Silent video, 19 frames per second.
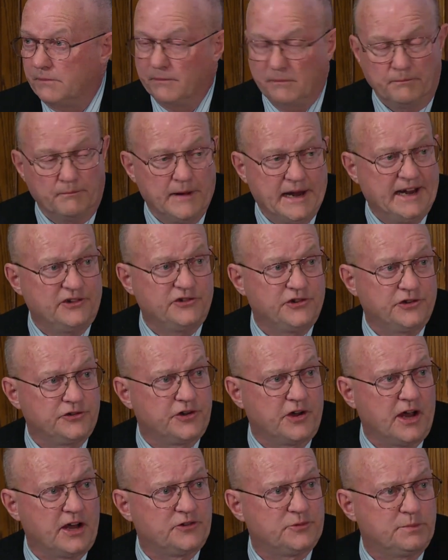mans its
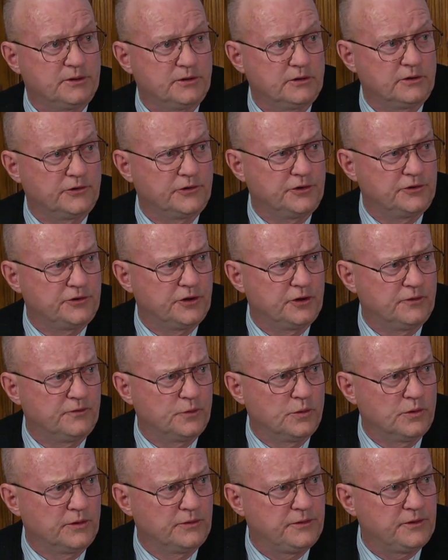hospitals and so
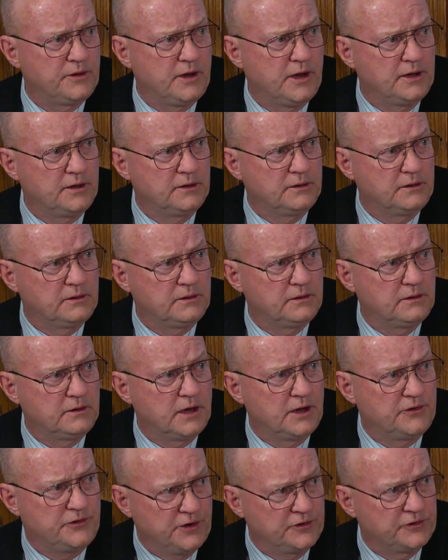forth, and
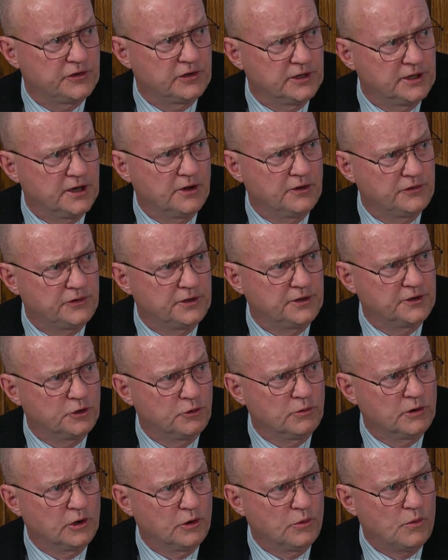essentially goes into
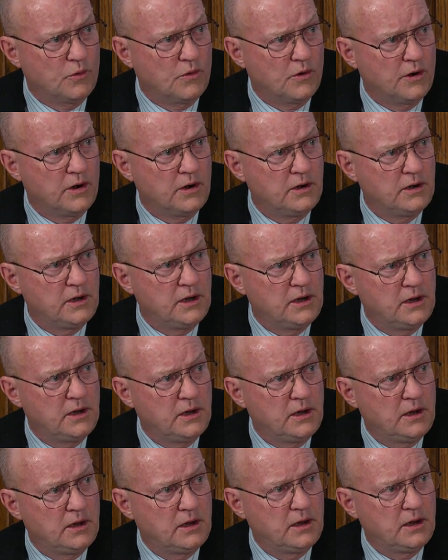guerrilla war.
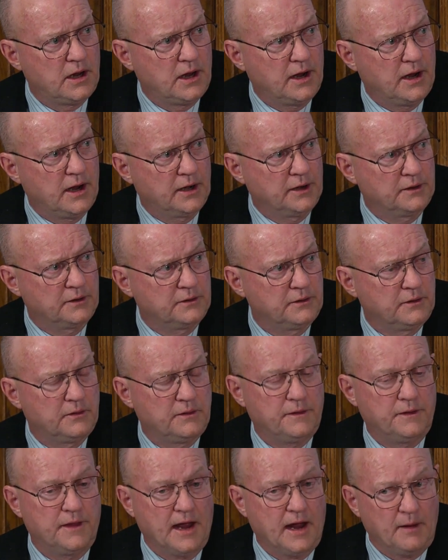And
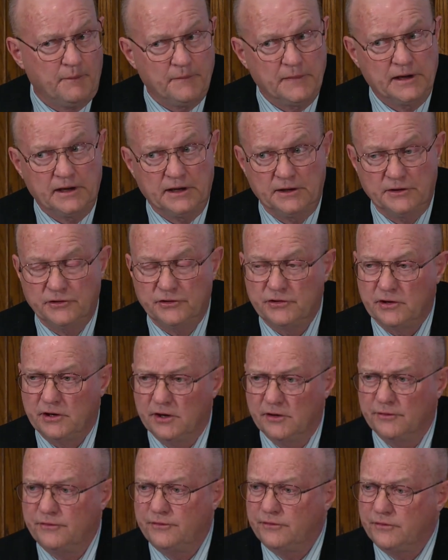that means
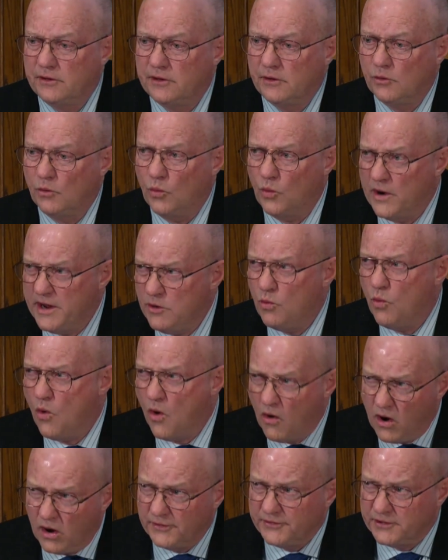if we
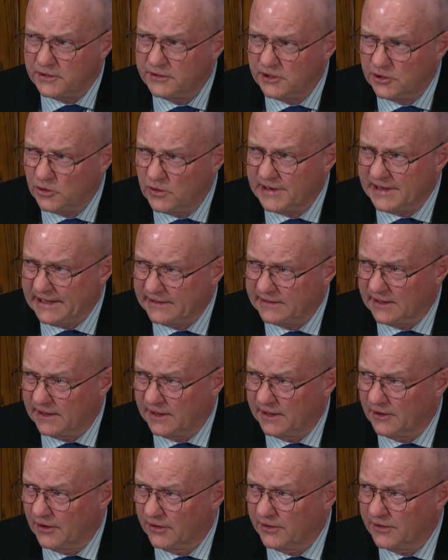want to do
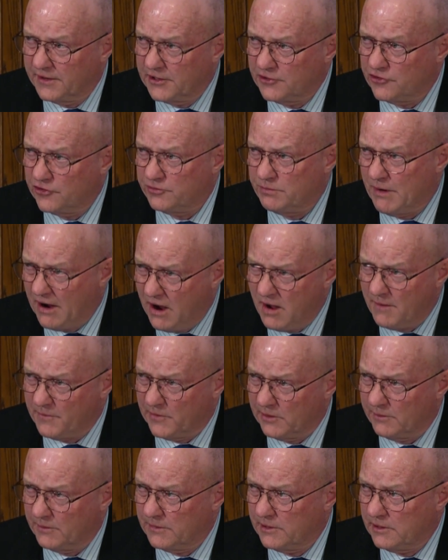anything other than just bomb them,